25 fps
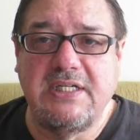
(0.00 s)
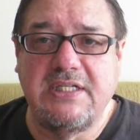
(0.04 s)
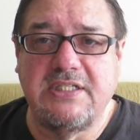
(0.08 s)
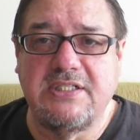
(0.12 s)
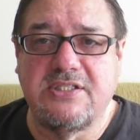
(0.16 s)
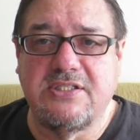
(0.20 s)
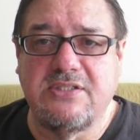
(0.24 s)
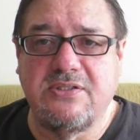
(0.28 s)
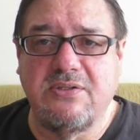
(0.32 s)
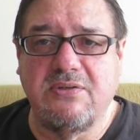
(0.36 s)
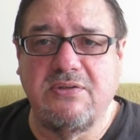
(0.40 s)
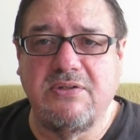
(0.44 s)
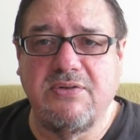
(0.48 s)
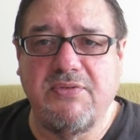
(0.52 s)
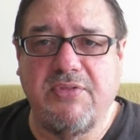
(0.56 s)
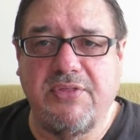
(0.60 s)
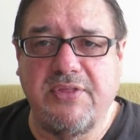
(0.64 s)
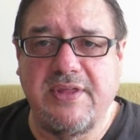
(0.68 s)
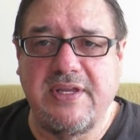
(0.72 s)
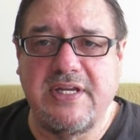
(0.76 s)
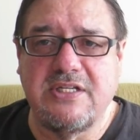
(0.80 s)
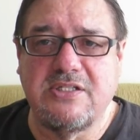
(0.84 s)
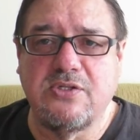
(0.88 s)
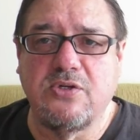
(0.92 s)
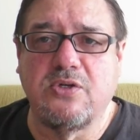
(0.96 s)
is certain
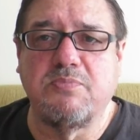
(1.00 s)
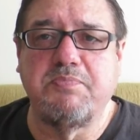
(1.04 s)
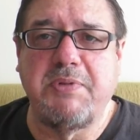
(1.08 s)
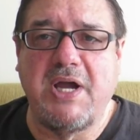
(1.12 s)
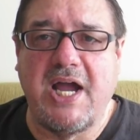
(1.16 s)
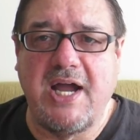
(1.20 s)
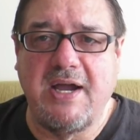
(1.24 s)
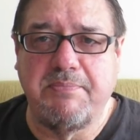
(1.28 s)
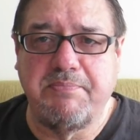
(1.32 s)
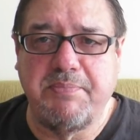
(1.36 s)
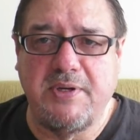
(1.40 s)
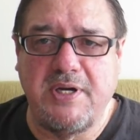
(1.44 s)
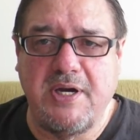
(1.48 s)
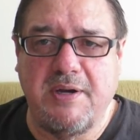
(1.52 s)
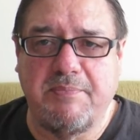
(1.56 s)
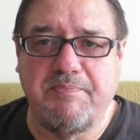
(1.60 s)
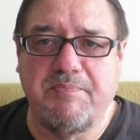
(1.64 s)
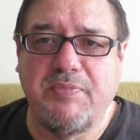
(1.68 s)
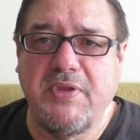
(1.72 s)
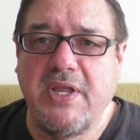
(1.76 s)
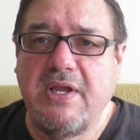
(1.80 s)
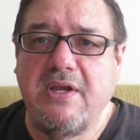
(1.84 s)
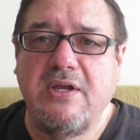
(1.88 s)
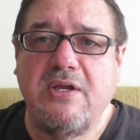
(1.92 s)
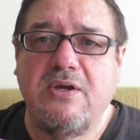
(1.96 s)
things will pop
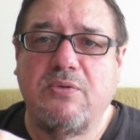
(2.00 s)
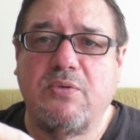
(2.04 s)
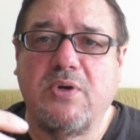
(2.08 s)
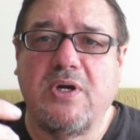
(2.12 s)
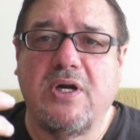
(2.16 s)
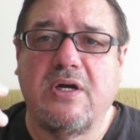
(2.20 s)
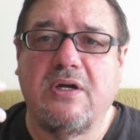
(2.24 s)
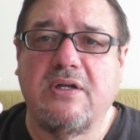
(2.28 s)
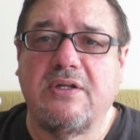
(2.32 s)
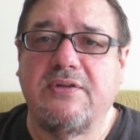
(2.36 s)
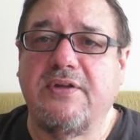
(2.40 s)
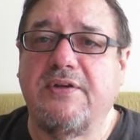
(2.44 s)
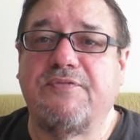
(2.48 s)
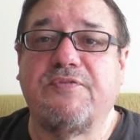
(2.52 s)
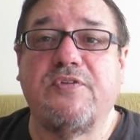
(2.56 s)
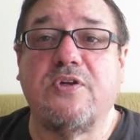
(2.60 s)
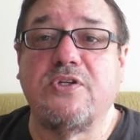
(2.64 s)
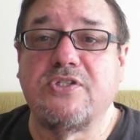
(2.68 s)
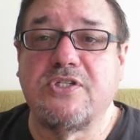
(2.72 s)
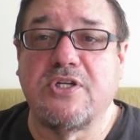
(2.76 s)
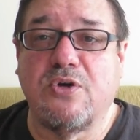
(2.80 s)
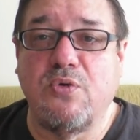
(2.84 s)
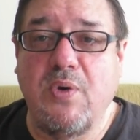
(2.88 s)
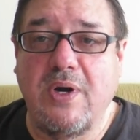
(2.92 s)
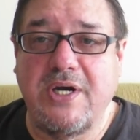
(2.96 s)
up where if
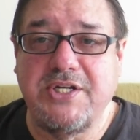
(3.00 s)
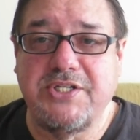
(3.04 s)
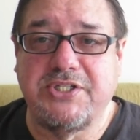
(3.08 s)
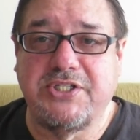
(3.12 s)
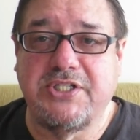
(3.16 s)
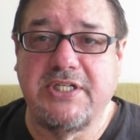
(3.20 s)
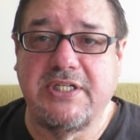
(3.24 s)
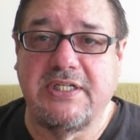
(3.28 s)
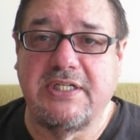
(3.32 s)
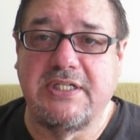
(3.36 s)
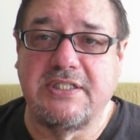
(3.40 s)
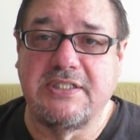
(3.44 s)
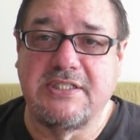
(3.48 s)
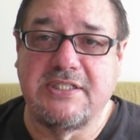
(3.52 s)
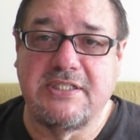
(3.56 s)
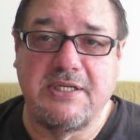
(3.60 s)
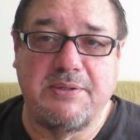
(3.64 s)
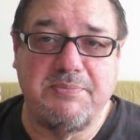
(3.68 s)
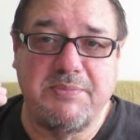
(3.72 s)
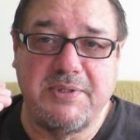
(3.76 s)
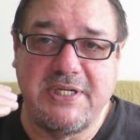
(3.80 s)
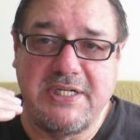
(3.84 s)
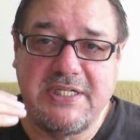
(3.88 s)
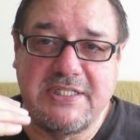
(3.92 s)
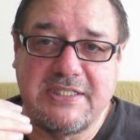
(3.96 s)
there's a question and
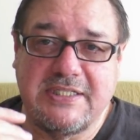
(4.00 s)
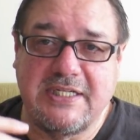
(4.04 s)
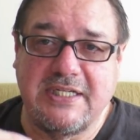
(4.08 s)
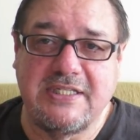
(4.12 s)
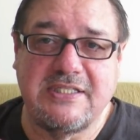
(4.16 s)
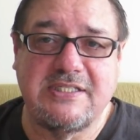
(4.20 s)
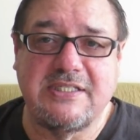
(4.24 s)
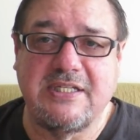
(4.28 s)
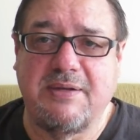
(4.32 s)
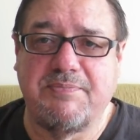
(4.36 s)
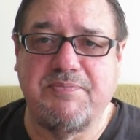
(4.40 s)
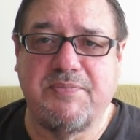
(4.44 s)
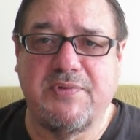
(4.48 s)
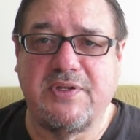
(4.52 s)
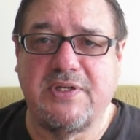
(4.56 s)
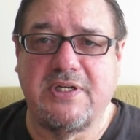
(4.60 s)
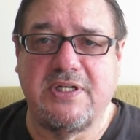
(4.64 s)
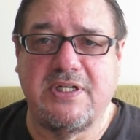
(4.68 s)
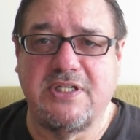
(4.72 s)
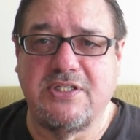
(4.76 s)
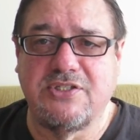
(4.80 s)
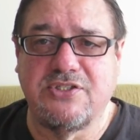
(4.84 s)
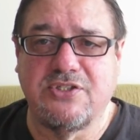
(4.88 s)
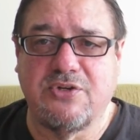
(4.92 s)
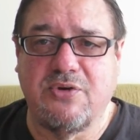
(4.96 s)
somebody says something
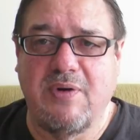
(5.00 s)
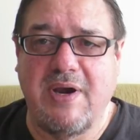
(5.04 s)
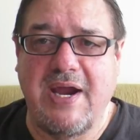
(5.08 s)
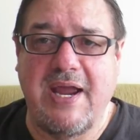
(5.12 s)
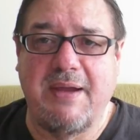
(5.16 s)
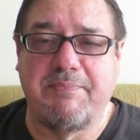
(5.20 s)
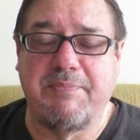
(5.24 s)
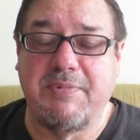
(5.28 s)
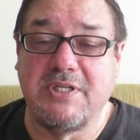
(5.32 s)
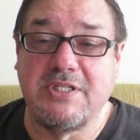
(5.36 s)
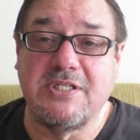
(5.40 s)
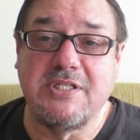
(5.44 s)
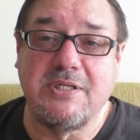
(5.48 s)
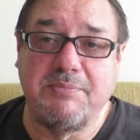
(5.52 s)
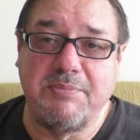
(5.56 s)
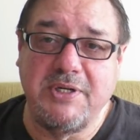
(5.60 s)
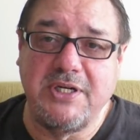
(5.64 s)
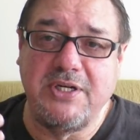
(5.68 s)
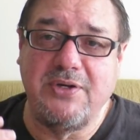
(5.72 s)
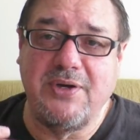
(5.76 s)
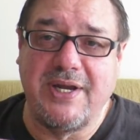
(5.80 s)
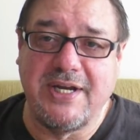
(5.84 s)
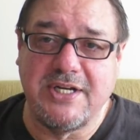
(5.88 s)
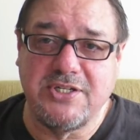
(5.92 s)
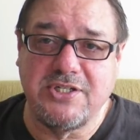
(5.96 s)
and it's crap, and
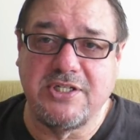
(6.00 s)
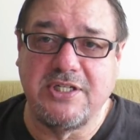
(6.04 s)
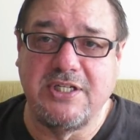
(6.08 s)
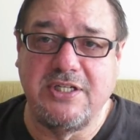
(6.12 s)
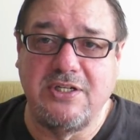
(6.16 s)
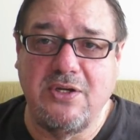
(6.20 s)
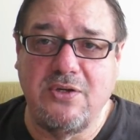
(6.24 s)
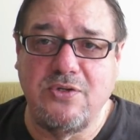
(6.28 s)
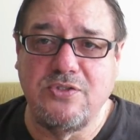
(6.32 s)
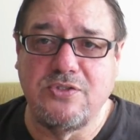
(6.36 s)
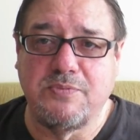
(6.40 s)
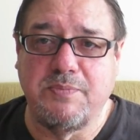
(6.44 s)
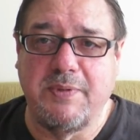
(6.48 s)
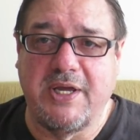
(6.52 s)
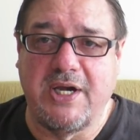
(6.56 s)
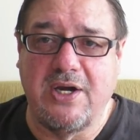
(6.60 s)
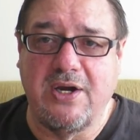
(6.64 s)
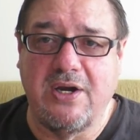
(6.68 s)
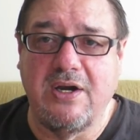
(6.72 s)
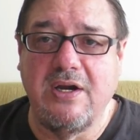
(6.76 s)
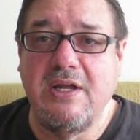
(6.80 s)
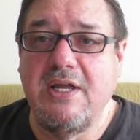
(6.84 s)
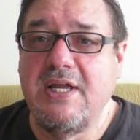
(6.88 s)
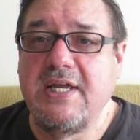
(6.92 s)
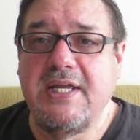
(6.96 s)
somebody who actually knows
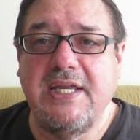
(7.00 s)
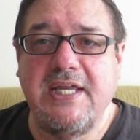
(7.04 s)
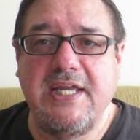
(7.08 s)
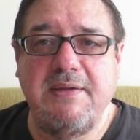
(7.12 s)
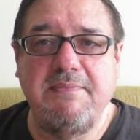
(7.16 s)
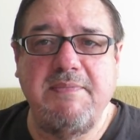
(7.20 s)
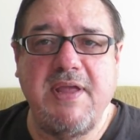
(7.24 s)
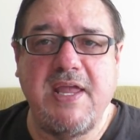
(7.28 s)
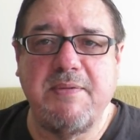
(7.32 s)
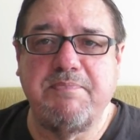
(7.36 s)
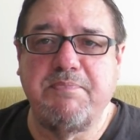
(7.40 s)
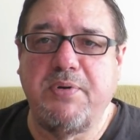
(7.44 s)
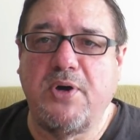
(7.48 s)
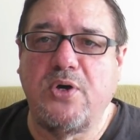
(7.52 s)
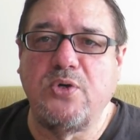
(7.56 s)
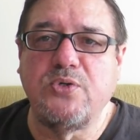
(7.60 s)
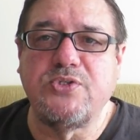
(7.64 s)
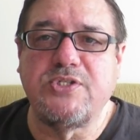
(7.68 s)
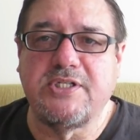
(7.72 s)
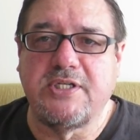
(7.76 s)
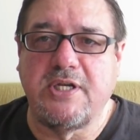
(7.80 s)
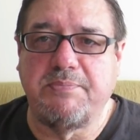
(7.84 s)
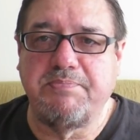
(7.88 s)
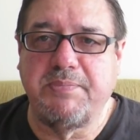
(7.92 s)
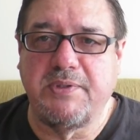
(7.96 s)
better, he may
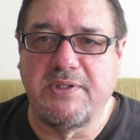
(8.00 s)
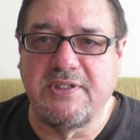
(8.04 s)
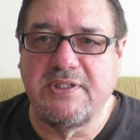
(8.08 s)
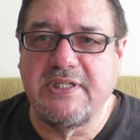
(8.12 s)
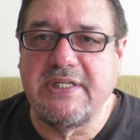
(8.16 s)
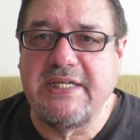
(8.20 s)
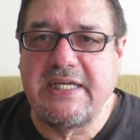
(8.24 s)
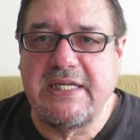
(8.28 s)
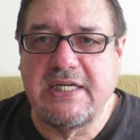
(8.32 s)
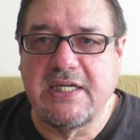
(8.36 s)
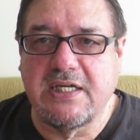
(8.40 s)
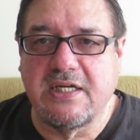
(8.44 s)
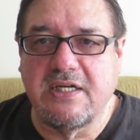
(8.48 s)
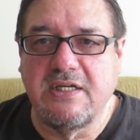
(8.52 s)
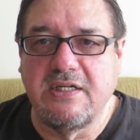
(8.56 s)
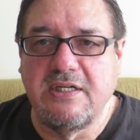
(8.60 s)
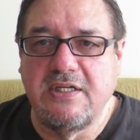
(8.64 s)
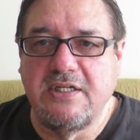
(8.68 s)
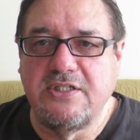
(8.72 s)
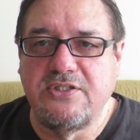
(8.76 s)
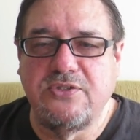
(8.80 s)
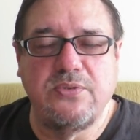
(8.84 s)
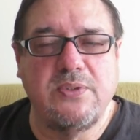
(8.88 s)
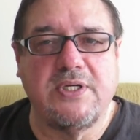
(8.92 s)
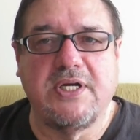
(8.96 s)
post up a link
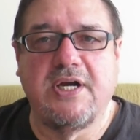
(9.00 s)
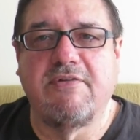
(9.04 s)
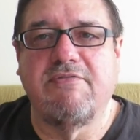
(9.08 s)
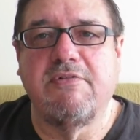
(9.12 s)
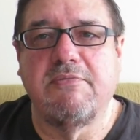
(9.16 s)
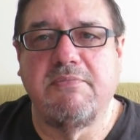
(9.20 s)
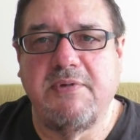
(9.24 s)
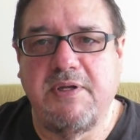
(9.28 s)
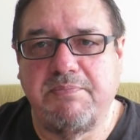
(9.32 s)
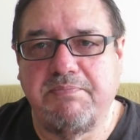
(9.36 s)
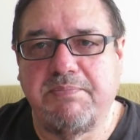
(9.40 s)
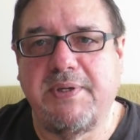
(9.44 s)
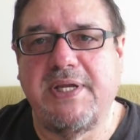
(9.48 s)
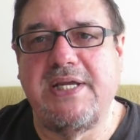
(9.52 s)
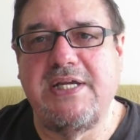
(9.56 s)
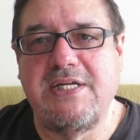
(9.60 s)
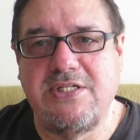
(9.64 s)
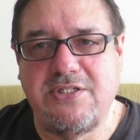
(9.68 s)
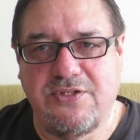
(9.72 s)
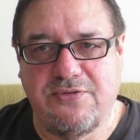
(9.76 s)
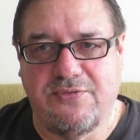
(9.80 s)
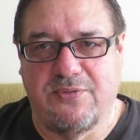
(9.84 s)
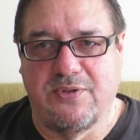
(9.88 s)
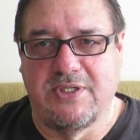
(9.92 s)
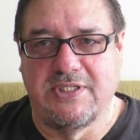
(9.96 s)
to a government
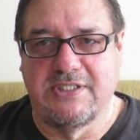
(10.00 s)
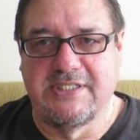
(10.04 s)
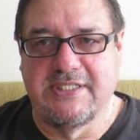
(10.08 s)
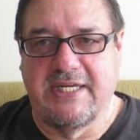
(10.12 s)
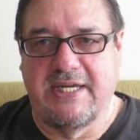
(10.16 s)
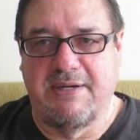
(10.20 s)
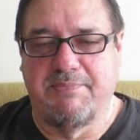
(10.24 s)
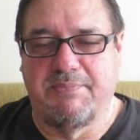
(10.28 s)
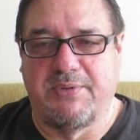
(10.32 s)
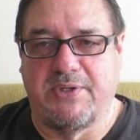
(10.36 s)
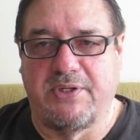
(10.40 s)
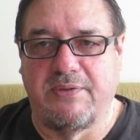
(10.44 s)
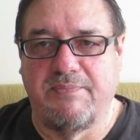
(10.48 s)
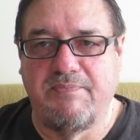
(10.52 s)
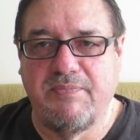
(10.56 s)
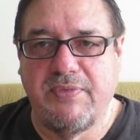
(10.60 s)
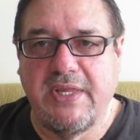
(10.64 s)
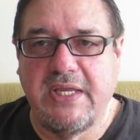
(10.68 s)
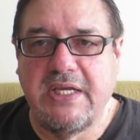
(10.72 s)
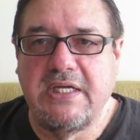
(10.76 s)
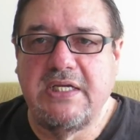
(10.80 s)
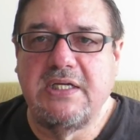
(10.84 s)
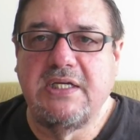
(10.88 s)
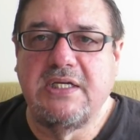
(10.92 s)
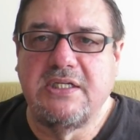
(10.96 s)
page, for example.
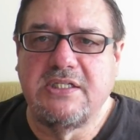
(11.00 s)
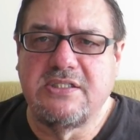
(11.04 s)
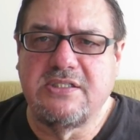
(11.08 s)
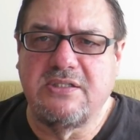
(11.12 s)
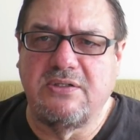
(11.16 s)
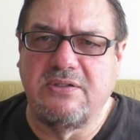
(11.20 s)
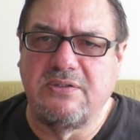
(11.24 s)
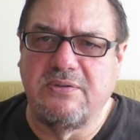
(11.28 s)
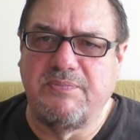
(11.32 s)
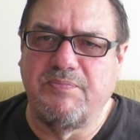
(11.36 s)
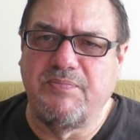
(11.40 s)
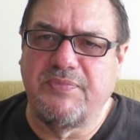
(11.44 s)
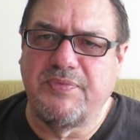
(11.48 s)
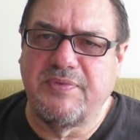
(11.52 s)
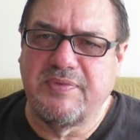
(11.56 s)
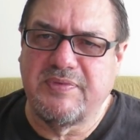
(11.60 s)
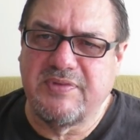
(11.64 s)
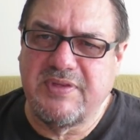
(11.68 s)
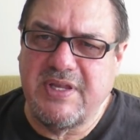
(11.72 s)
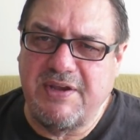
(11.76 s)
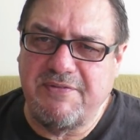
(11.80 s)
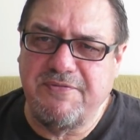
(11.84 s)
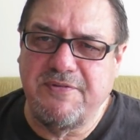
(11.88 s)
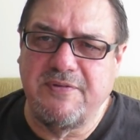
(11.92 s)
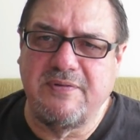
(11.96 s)
So
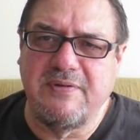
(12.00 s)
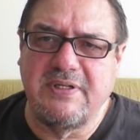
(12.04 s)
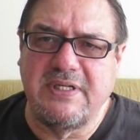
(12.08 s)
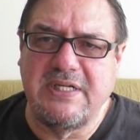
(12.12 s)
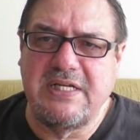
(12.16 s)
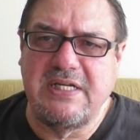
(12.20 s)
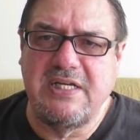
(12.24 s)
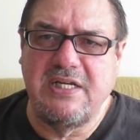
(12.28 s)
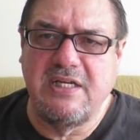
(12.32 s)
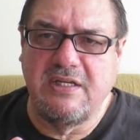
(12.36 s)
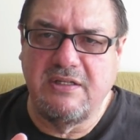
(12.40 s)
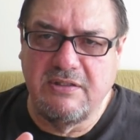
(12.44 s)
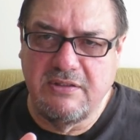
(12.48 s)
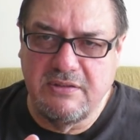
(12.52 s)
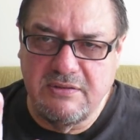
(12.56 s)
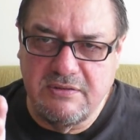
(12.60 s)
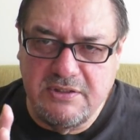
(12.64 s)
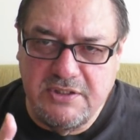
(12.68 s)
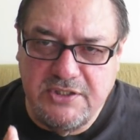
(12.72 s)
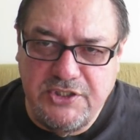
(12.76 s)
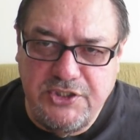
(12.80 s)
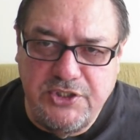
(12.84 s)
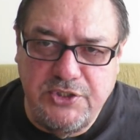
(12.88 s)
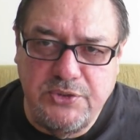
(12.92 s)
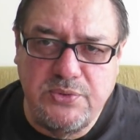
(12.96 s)
definitely
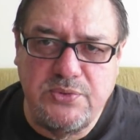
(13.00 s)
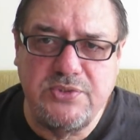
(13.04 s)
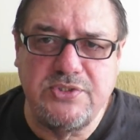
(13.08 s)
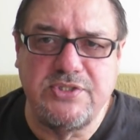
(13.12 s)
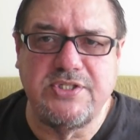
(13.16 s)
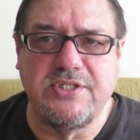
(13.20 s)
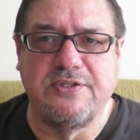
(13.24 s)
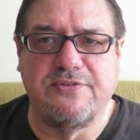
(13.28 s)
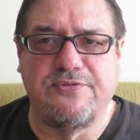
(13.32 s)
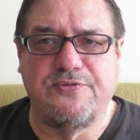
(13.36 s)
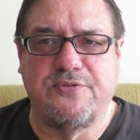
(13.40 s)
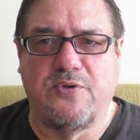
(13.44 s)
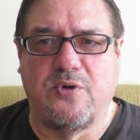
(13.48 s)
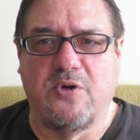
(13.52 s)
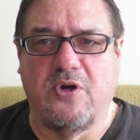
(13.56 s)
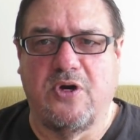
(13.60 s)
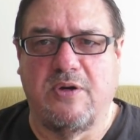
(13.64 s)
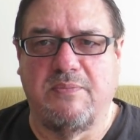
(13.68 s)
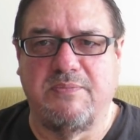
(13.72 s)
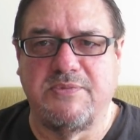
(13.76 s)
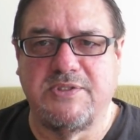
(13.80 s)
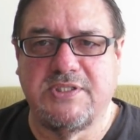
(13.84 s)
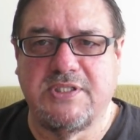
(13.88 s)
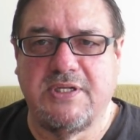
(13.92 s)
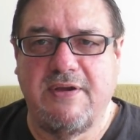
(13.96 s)
use the
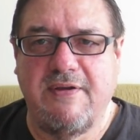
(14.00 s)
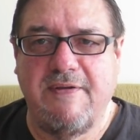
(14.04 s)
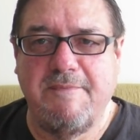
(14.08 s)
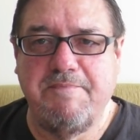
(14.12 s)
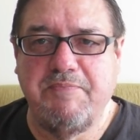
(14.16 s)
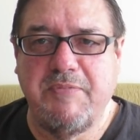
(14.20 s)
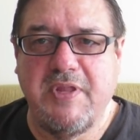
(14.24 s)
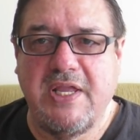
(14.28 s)
forums,